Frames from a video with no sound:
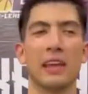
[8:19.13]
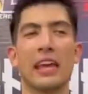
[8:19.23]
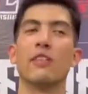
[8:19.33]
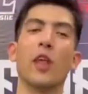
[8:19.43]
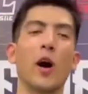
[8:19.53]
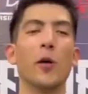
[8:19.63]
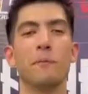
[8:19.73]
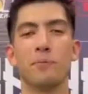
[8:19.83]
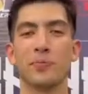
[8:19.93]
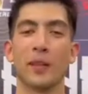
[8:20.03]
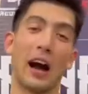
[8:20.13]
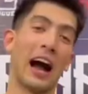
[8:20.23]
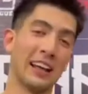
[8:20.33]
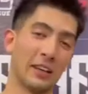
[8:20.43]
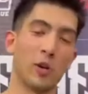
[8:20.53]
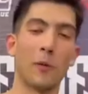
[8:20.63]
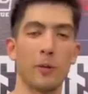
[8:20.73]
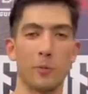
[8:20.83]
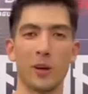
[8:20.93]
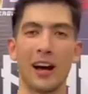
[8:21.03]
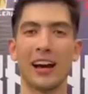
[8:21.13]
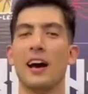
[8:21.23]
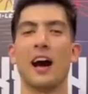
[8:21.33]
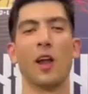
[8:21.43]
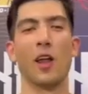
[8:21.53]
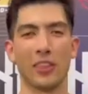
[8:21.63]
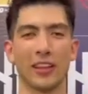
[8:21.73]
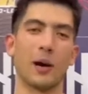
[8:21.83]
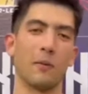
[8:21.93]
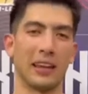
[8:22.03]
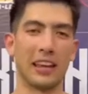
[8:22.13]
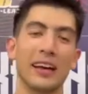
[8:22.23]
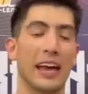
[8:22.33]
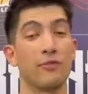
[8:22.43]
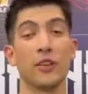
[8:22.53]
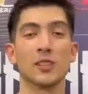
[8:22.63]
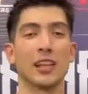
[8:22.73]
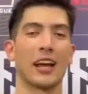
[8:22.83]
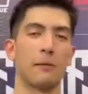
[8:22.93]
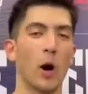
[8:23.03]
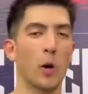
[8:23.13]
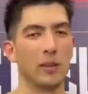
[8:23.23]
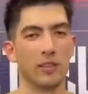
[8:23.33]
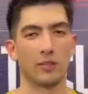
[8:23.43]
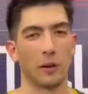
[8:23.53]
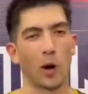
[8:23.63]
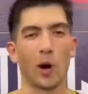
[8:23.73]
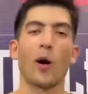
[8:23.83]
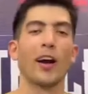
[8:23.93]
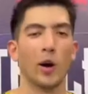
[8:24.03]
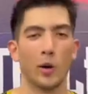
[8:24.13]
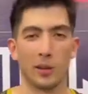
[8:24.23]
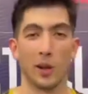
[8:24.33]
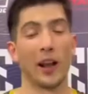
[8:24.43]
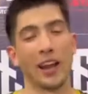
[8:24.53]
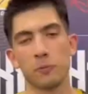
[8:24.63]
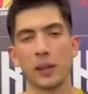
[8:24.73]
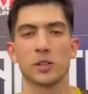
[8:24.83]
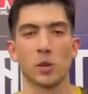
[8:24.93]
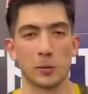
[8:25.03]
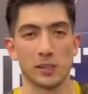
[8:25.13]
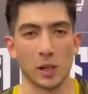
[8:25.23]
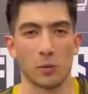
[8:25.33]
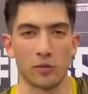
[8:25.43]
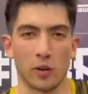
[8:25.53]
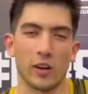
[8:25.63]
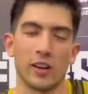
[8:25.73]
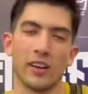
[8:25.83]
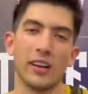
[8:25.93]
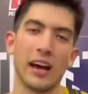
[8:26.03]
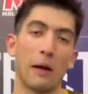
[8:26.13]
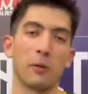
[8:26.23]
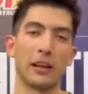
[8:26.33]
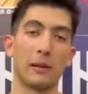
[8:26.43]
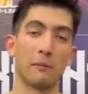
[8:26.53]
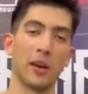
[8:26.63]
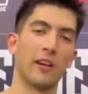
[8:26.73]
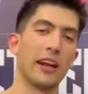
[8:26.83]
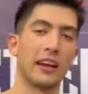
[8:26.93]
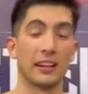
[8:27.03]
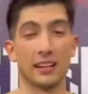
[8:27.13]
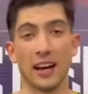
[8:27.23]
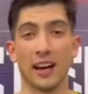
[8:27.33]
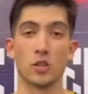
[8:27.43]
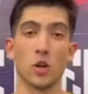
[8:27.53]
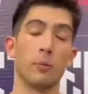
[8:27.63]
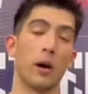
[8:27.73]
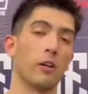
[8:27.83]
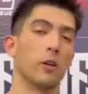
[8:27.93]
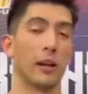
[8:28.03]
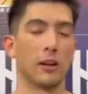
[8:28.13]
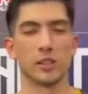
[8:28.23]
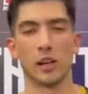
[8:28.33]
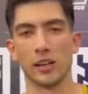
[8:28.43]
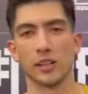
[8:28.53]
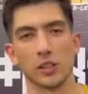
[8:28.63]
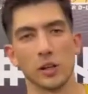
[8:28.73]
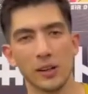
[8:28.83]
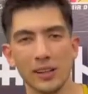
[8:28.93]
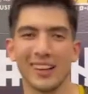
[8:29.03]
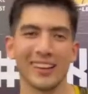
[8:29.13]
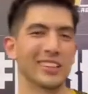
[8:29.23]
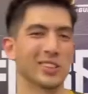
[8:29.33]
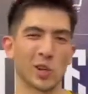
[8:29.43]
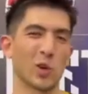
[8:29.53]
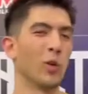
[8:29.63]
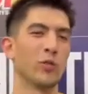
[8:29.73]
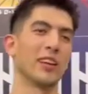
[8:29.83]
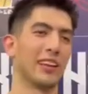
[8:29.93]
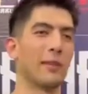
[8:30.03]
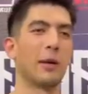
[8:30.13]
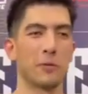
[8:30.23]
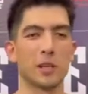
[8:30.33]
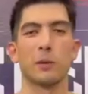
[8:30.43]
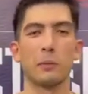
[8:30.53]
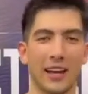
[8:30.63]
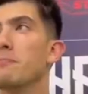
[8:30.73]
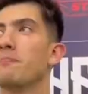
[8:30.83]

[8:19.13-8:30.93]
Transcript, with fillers: Even though I grew up in Brunei, a lot of things about Malaysia. It feels like I'm home, even if I'm not quite home, you know. And I played tournaments here before. I played in Miri and Kedai and Johor Bahru when I was younger. So yeah, it's just a cool feeling. I'm happy to be back.